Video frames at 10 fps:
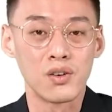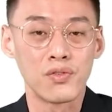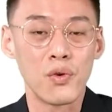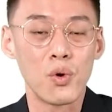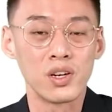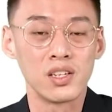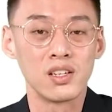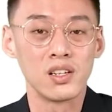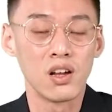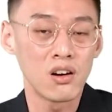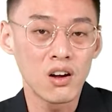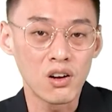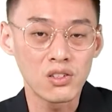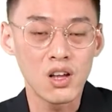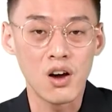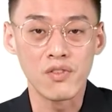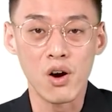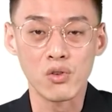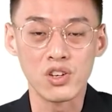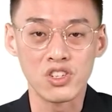for the low cost of
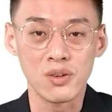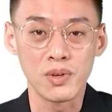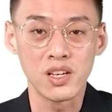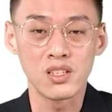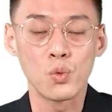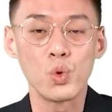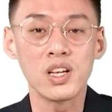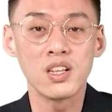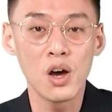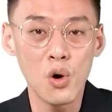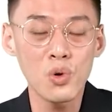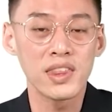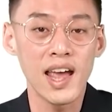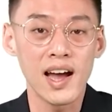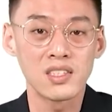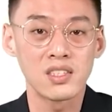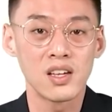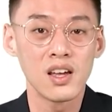ownership, because we know that